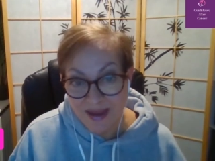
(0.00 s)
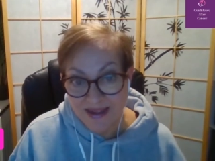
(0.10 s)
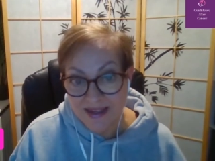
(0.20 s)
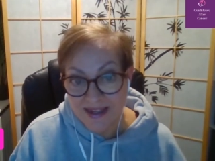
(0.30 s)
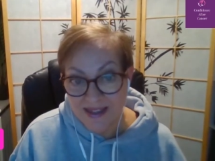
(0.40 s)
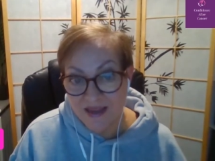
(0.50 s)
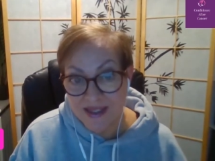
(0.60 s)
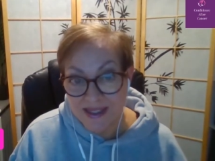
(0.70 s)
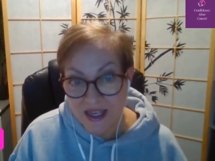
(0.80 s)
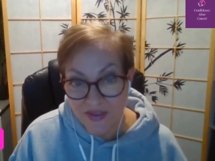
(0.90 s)
magnesium
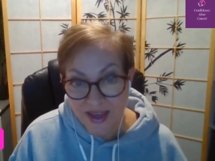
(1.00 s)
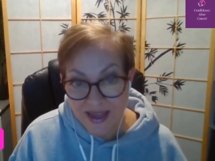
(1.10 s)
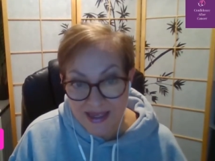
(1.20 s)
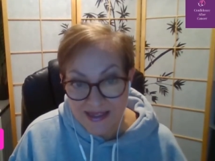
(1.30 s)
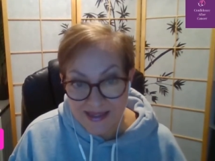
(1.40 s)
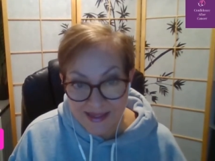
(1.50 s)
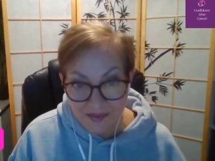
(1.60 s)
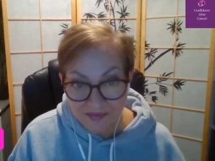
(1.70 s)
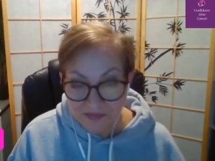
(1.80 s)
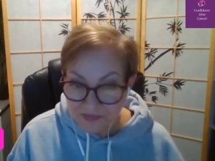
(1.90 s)
and see if that eases
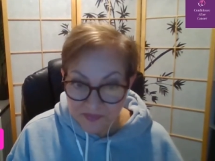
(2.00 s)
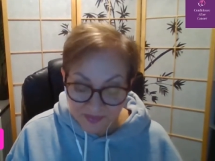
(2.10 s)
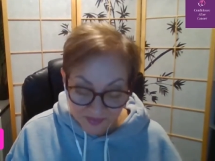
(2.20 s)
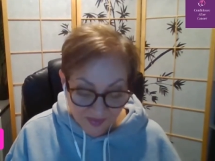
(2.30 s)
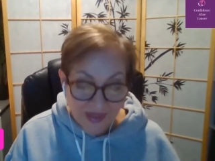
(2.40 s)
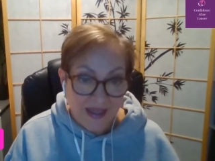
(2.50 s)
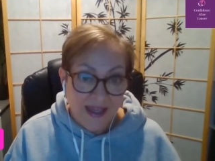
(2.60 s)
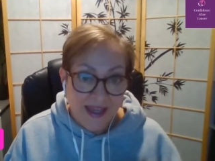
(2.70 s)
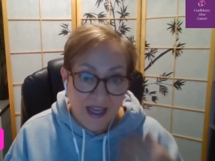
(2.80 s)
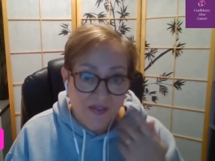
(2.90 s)
it.
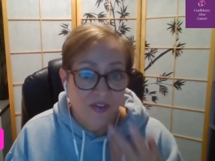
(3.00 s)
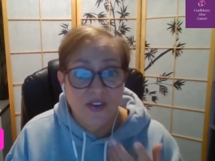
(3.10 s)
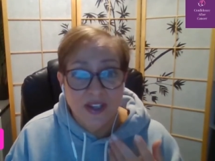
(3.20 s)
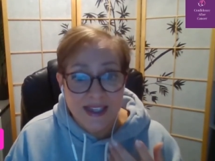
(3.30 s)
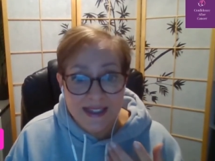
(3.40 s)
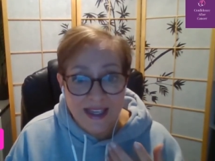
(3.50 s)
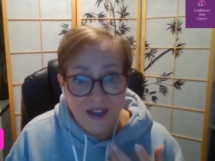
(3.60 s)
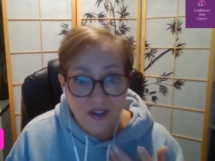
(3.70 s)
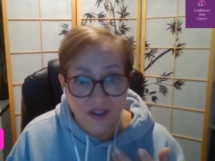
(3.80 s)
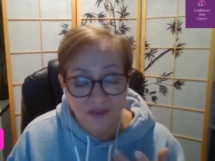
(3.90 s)
If you feel your skin
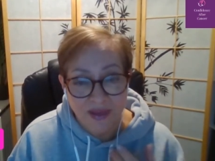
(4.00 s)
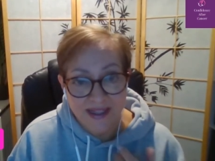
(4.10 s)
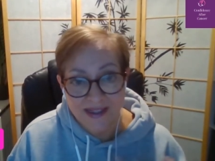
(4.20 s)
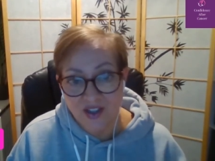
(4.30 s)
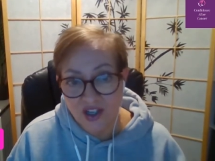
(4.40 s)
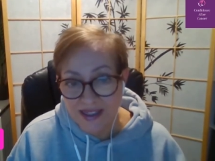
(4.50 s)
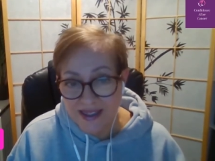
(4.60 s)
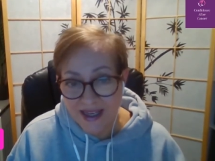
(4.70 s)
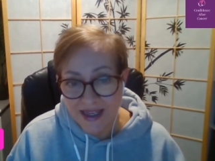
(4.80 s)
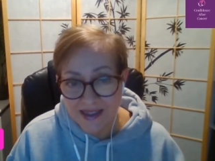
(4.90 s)
could look better, try
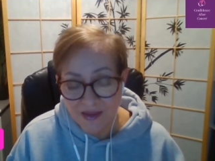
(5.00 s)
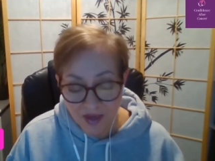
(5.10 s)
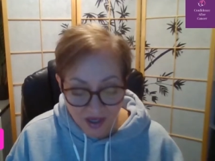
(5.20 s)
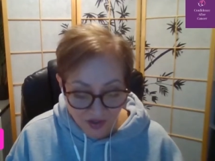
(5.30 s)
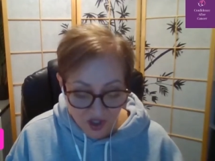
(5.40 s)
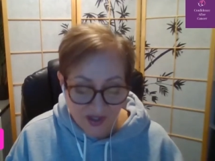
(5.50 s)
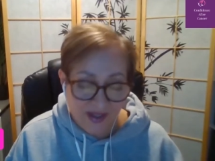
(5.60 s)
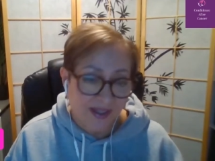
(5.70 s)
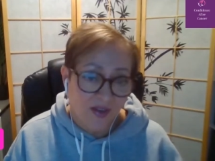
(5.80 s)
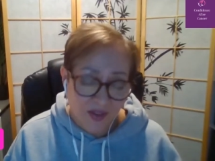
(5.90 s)
taking some collagen.
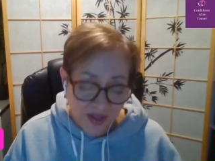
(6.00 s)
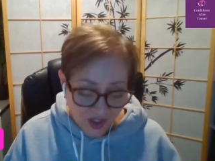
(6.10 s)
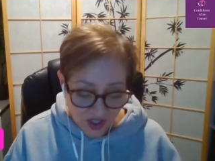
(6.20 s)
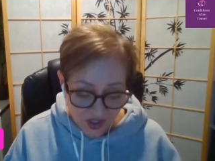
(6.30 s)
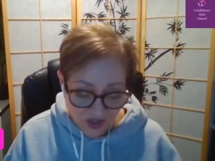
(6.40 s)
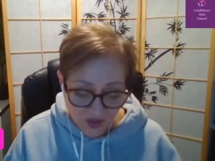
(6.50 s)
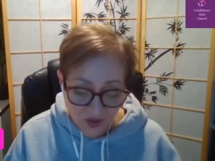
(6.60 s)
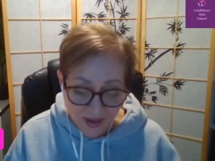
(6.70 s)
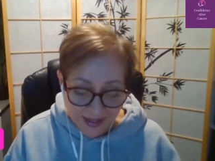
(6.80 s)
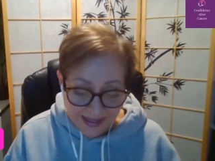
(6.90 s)
These are all things you can do
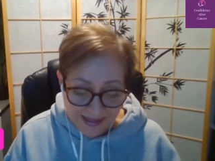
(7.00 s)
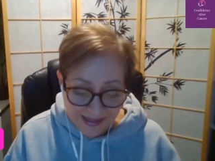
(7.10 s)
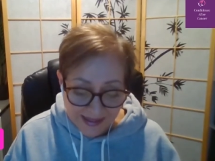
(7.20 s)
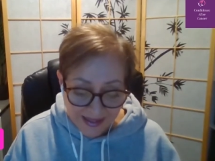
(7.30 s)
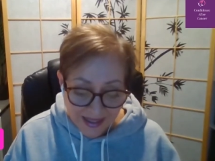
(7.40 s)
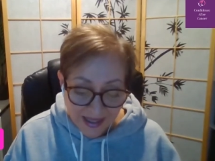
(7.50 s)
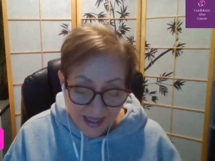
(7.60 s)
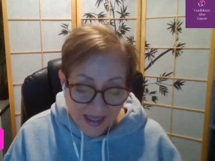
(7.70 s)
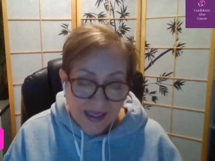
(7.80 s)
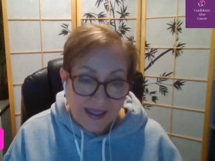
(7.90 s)
quite easily.
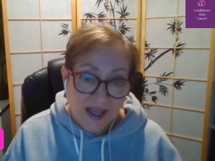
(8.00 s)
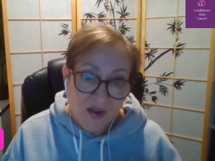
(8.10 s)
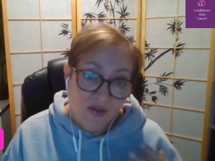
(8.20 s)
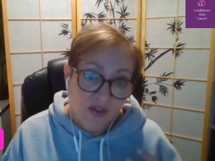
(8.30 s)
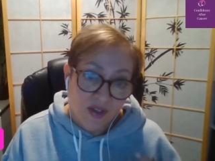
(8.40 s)
So